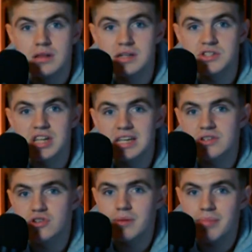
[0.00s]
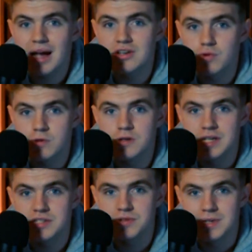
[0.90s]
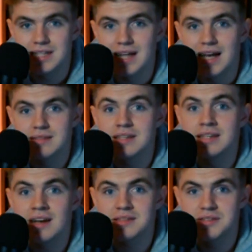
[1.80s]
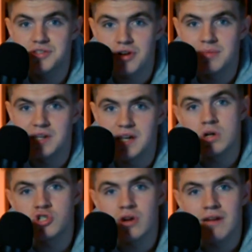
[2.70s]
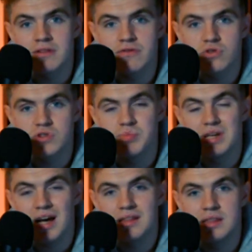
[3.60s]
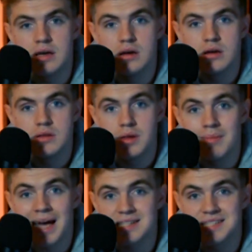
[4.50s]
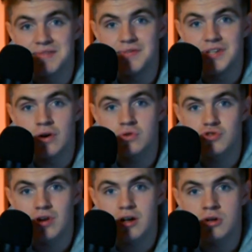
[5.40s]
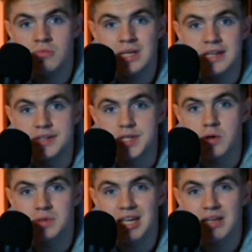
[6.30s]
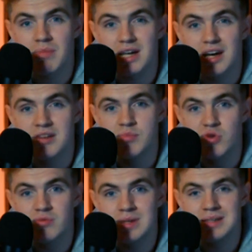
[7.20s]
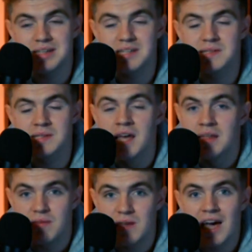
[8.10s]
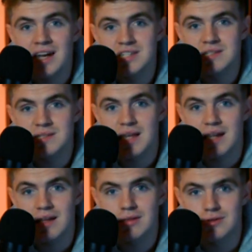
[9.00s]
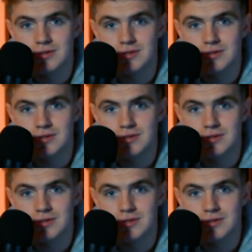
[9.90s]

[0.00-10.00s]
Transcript: Let's take a trip back to world history class in Nazi Germany. One driving force behind the massive "don't tread on me and don't take my gun" movement is the actions that Hitler